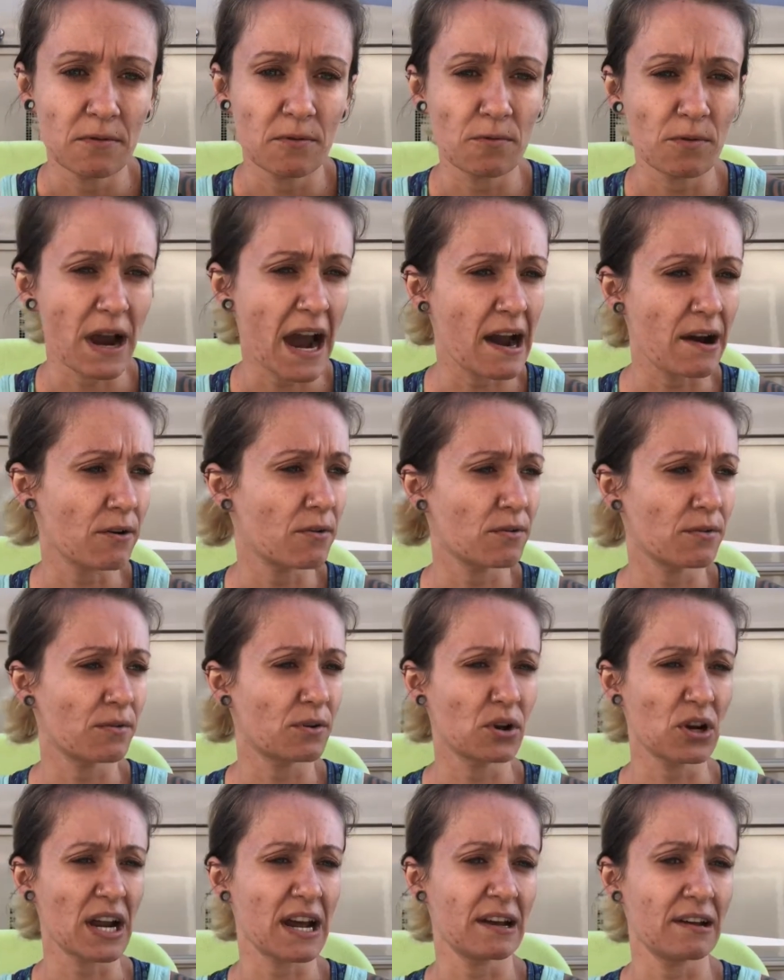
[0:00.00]
How
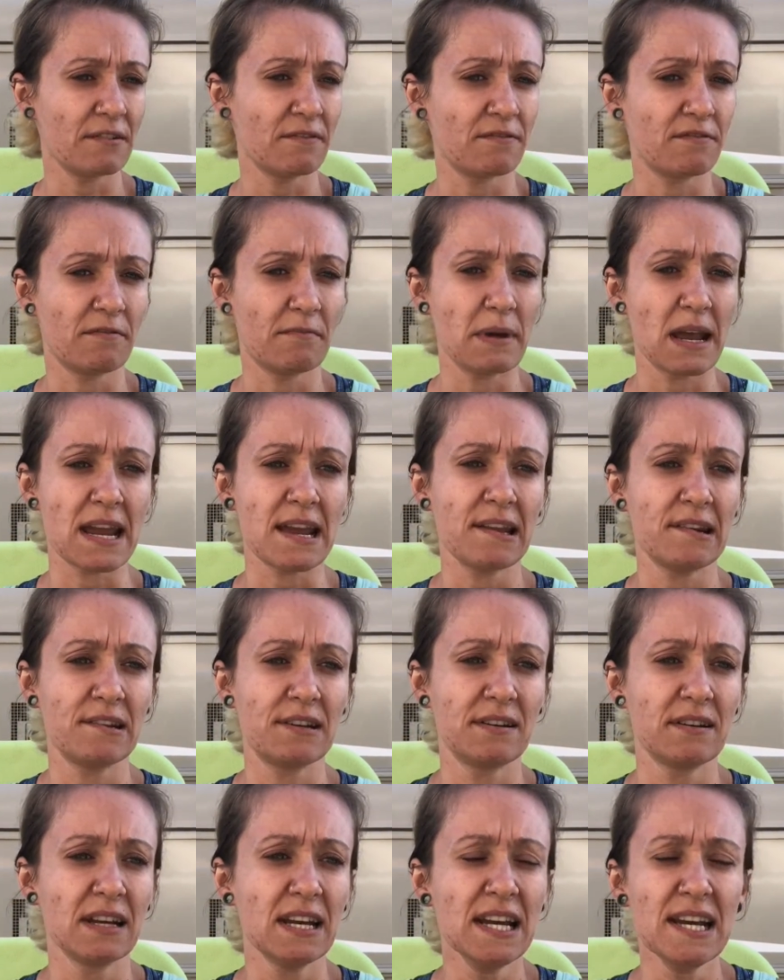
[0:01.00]
could I have made
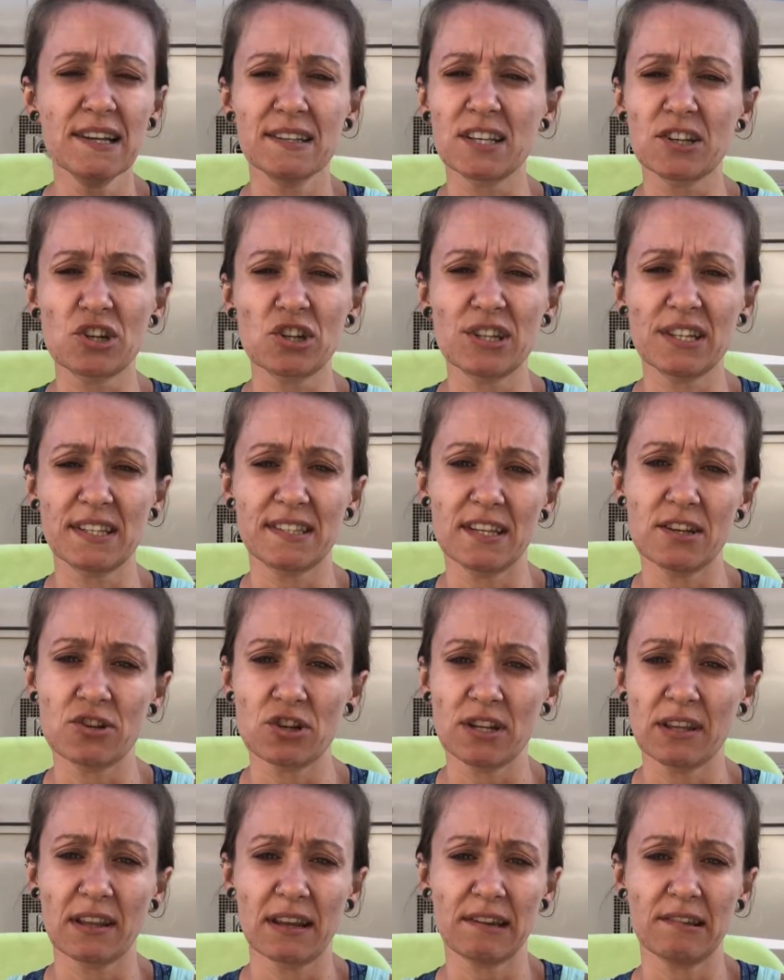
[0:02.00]
such a
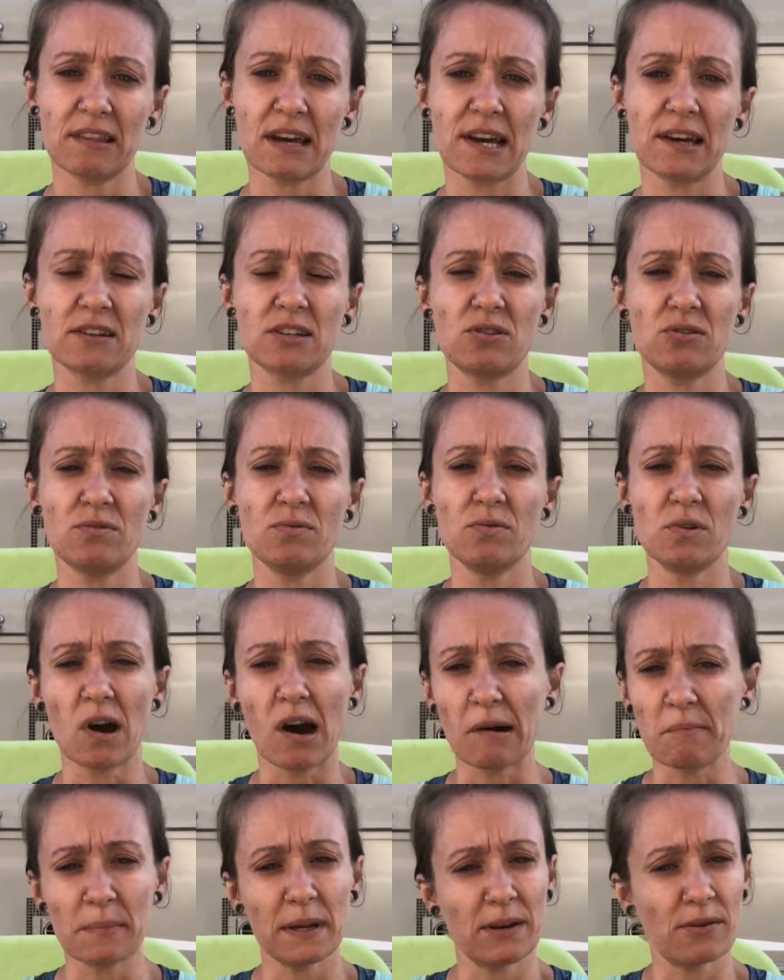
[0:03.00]
decision like that to
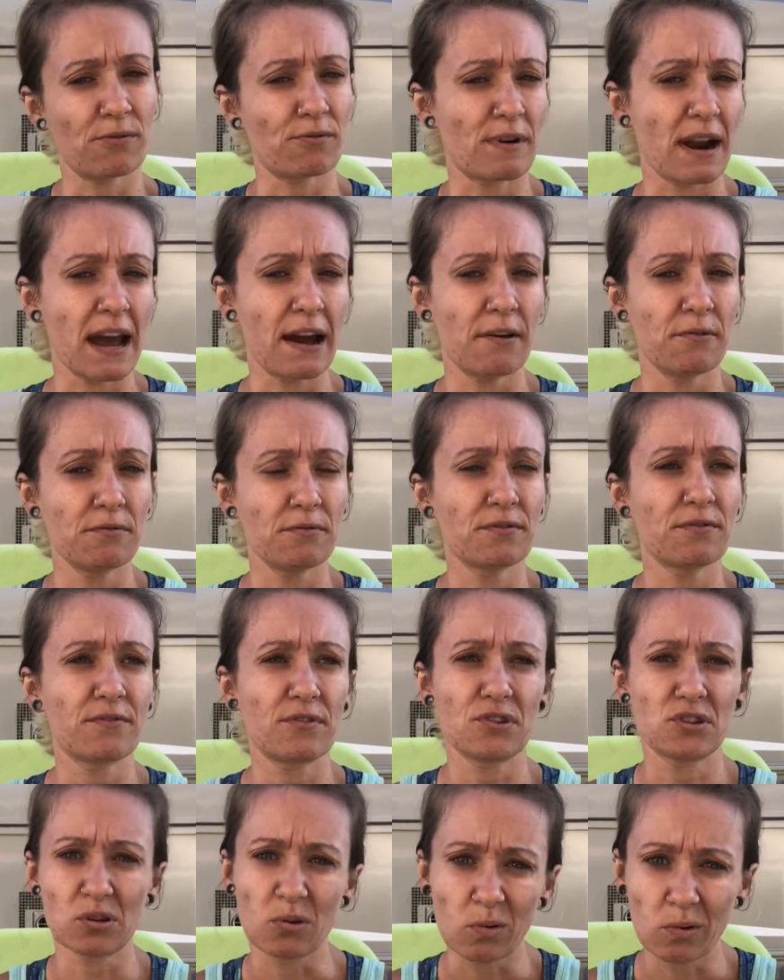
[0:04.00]
not be around for
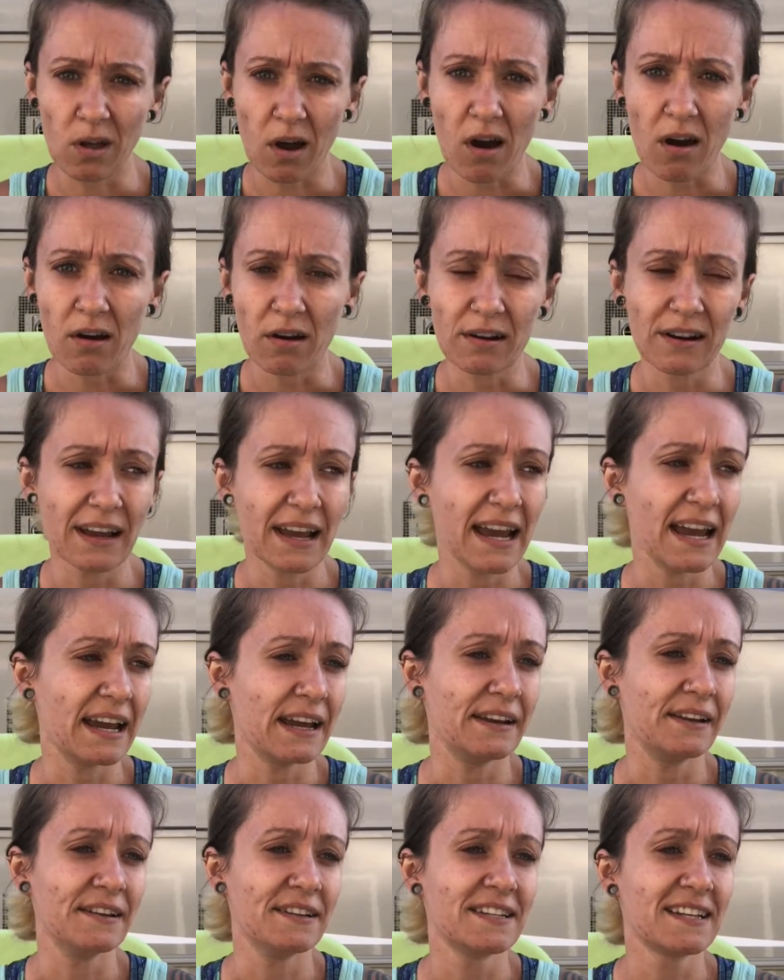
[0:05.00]
so long?
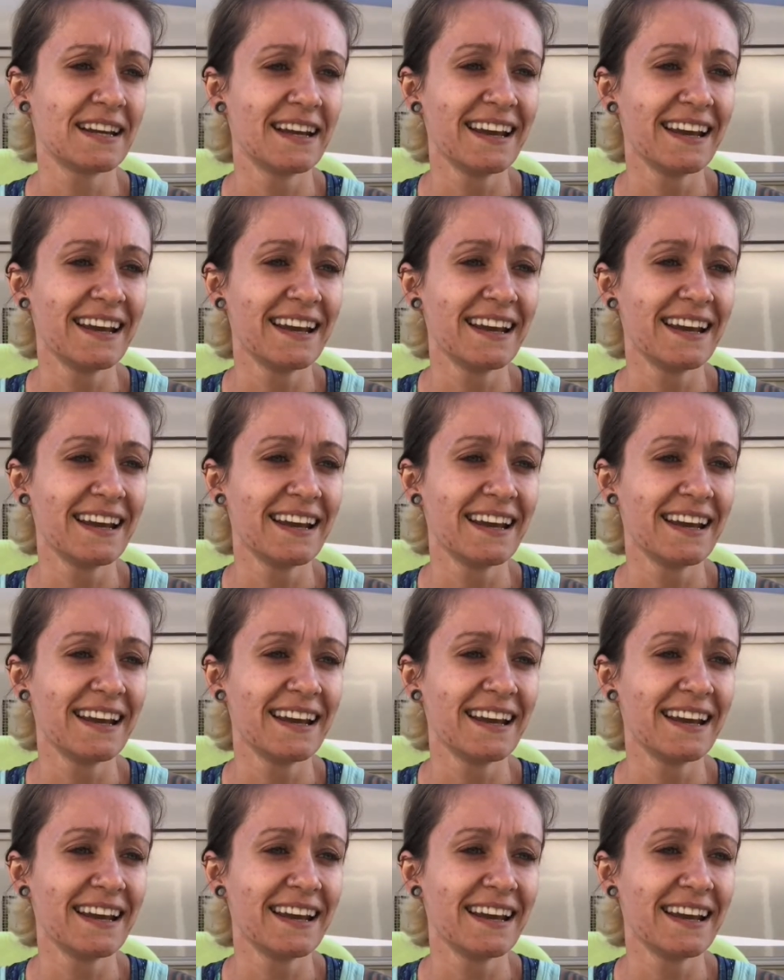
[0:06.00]
And